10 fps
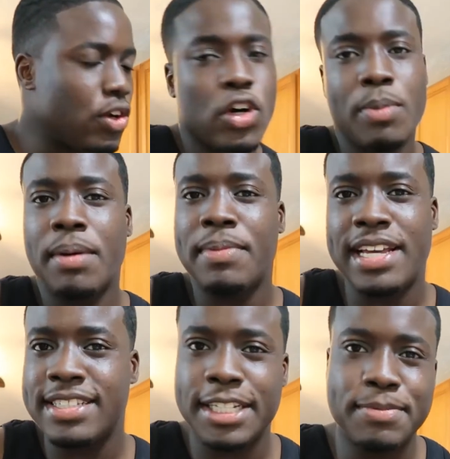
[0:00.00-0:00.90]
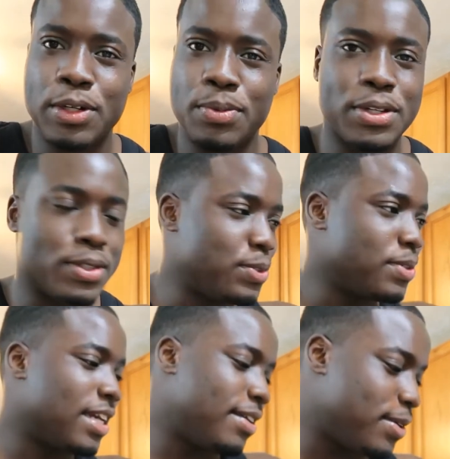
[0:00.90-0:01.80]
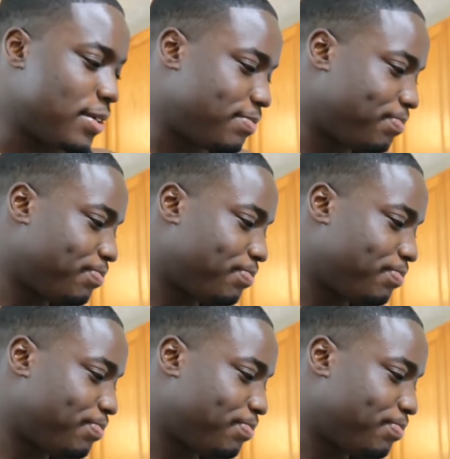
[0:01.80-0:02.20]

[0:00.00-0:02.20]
Call my mans up, yo, we on 2K, bro.